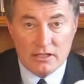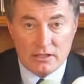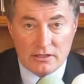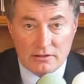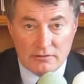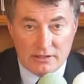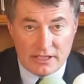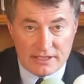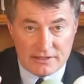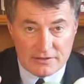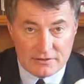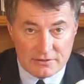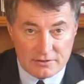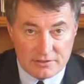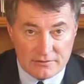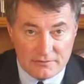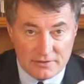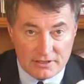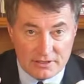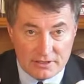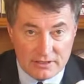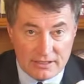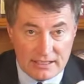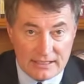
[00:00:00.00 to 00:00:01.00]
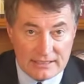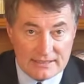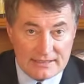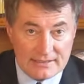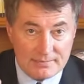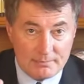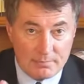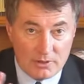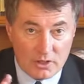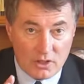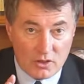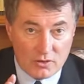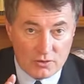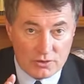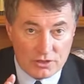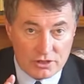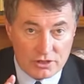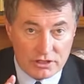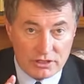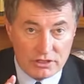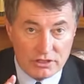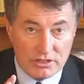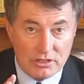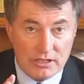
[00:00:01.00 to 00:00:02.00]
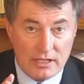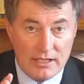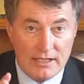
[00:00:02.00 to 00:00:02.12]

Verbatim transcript: creates sort of an explosion